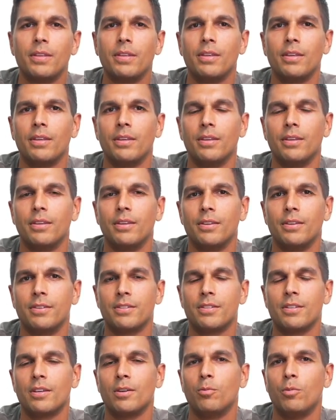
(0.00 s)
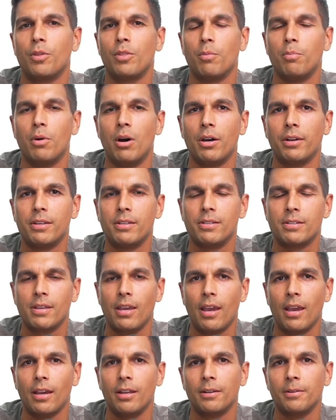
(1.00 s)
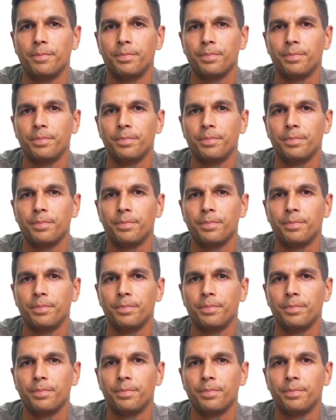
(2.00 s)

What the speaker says: is with a body scan.